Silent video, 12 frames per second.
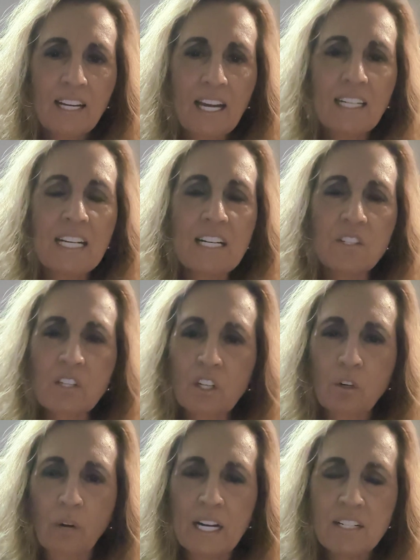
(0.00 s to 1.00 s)
and he's the
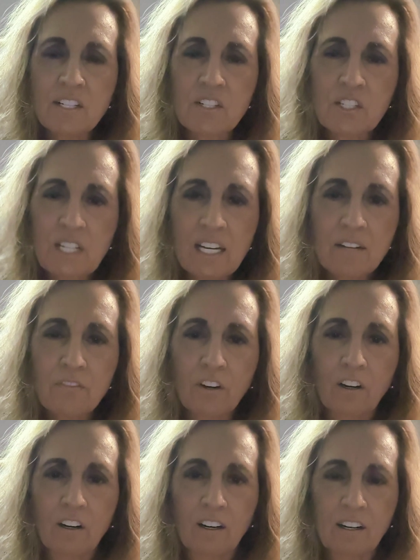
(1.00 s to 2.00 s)
great
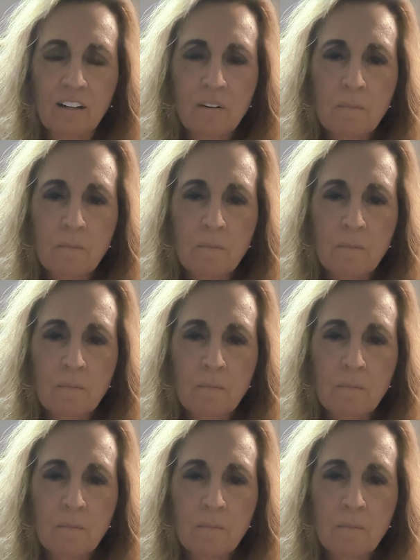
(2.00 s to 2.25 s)
deceiver.